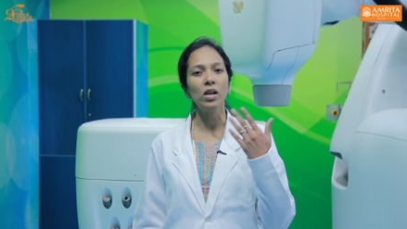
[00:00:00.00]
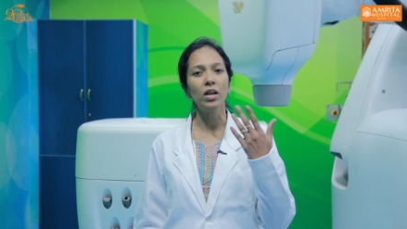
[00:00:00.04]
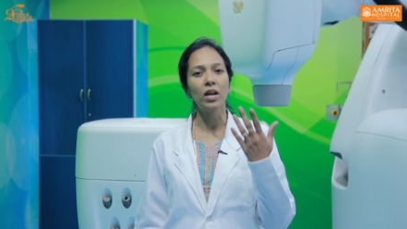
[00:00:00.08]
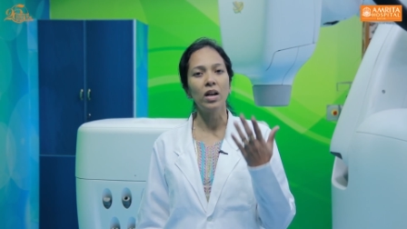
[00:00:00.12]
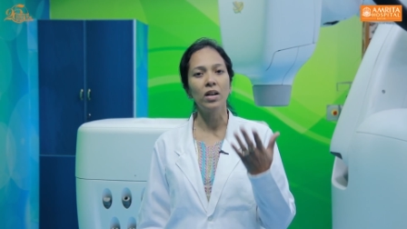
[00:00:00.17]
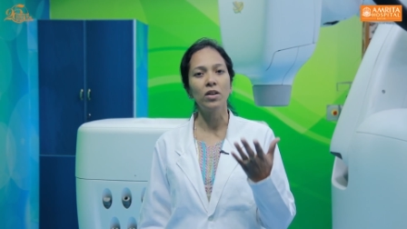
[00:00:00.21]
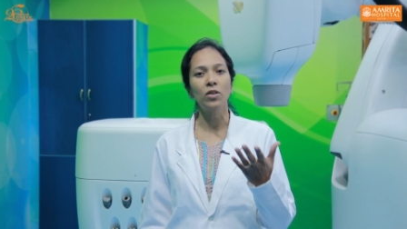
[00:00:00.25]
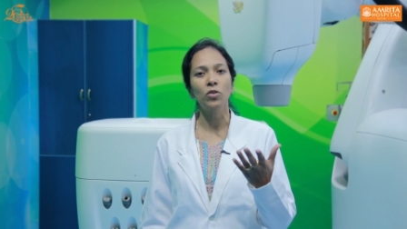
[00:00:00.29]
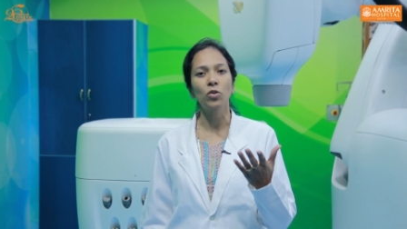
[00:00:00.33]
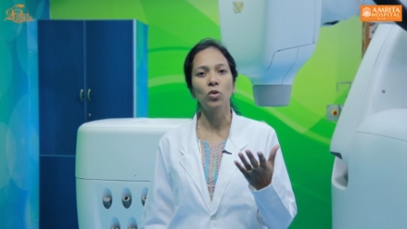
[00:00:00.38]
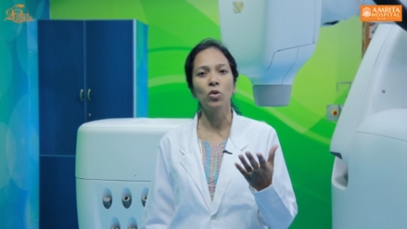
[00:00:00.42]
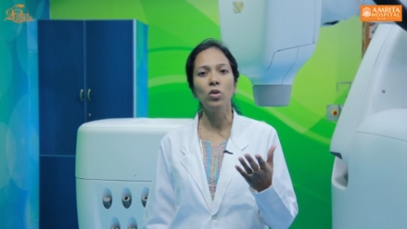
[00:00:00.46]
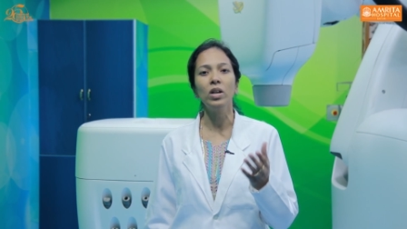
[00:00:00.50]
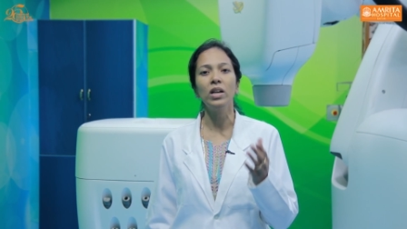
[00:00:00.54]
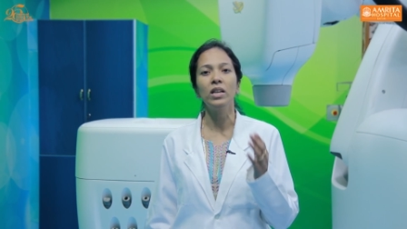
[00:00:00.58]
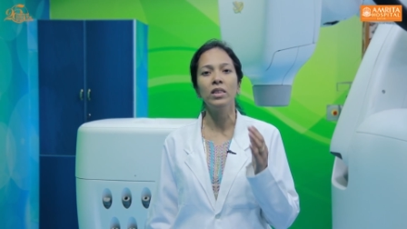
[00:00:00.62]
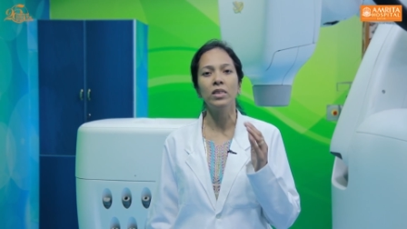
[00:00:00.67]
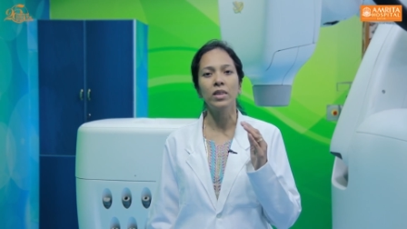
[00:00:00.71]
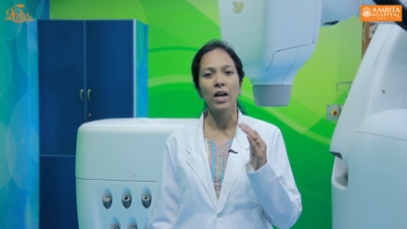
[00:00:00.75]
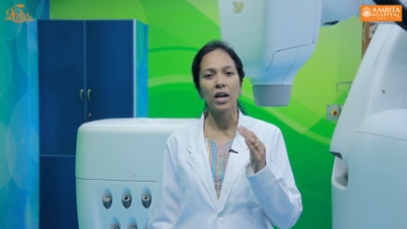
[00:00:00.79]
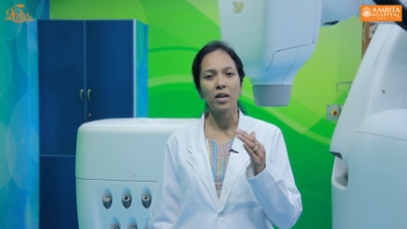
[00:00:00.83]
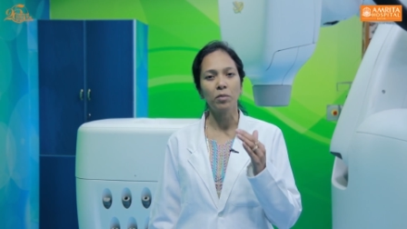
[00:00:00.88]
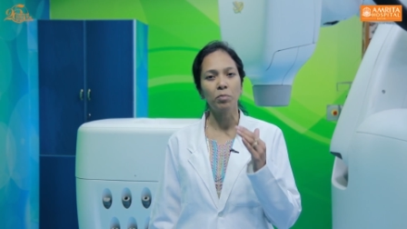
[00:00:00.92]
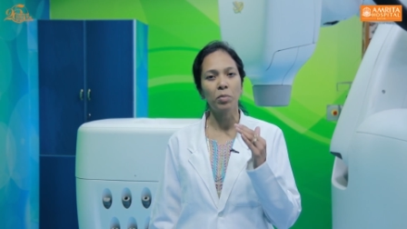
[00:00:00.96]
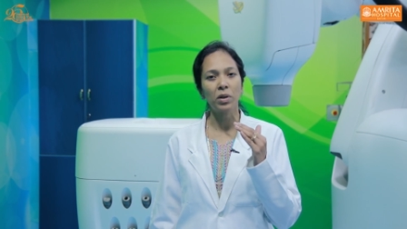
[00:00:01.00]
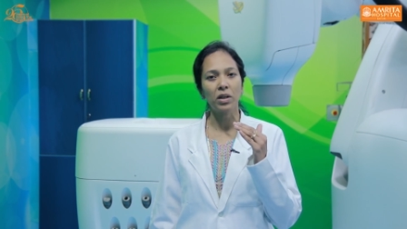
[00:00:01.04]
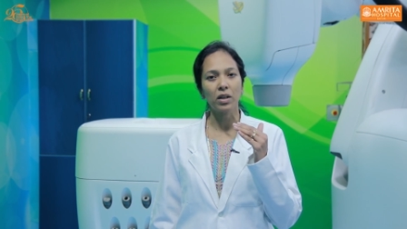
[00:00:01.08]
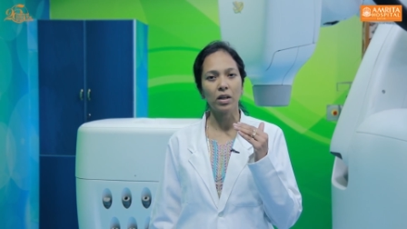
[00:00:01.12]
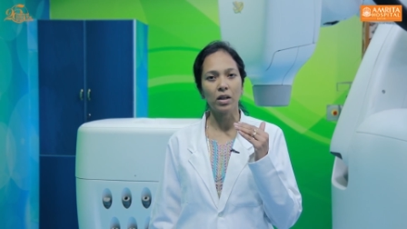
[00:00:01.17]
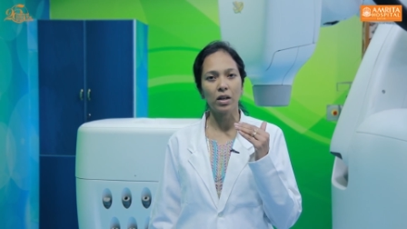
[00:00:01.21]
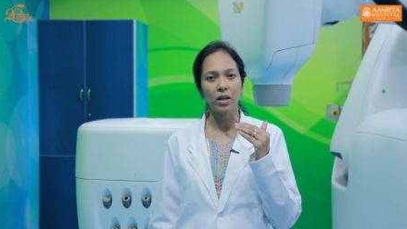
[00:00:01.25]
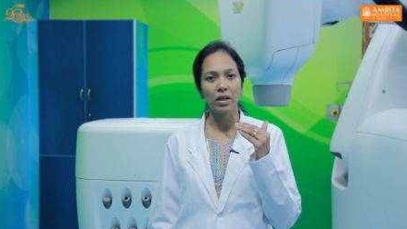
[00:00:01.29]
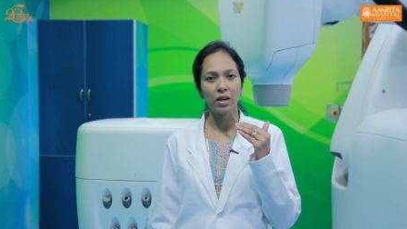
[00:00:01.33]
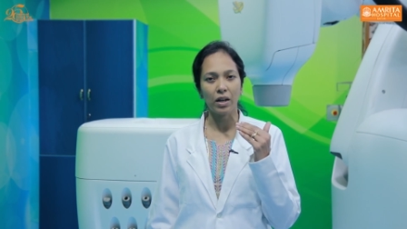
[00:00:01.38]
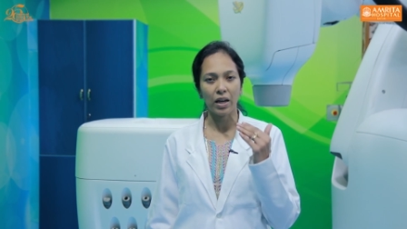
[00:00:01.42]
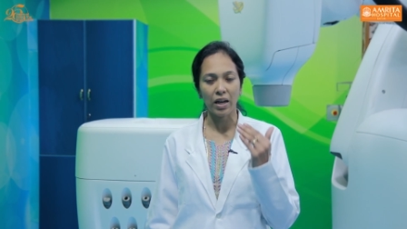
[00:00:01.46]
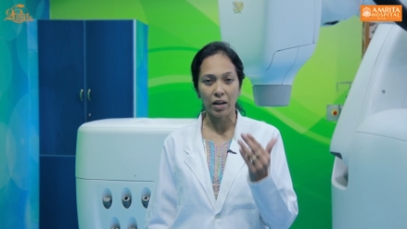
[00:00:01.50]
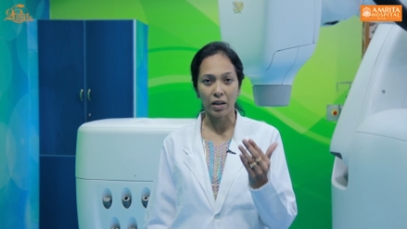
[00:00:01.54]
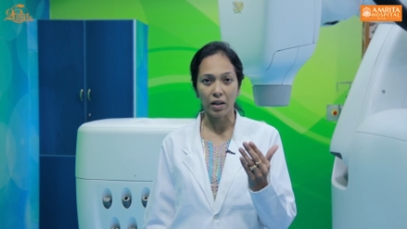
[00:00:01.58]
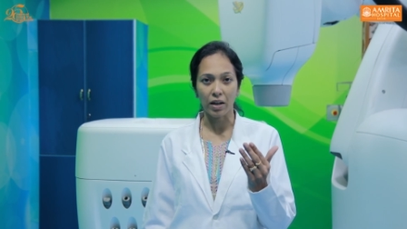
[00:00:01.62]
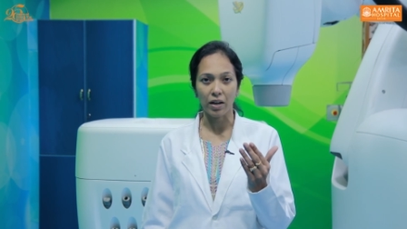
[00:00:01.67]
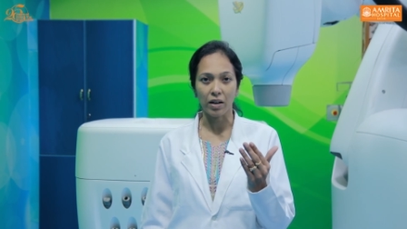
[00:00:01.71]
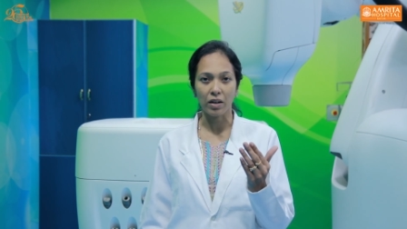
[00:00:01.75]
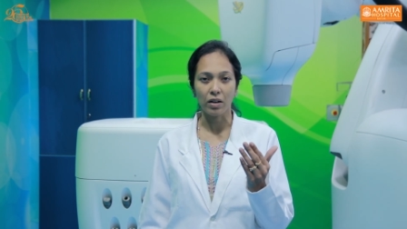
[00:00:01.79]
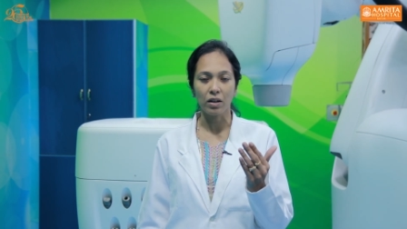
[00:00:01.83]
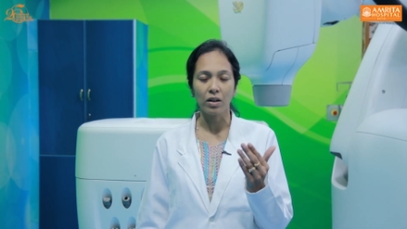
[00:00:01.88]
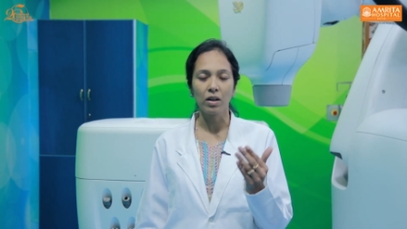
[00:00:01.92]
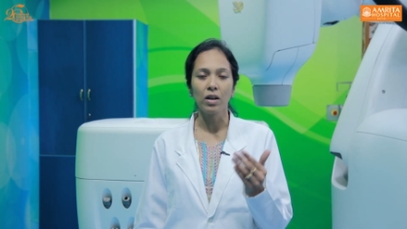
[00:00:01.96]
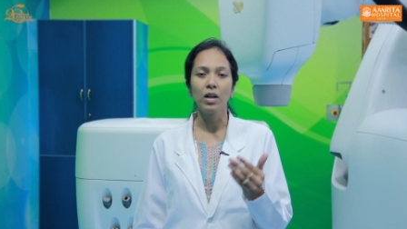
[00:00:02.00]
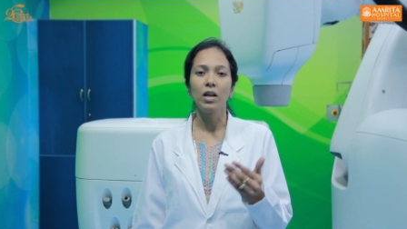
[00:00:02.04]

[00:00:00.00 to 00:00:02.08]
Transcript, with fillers: control in that particular area.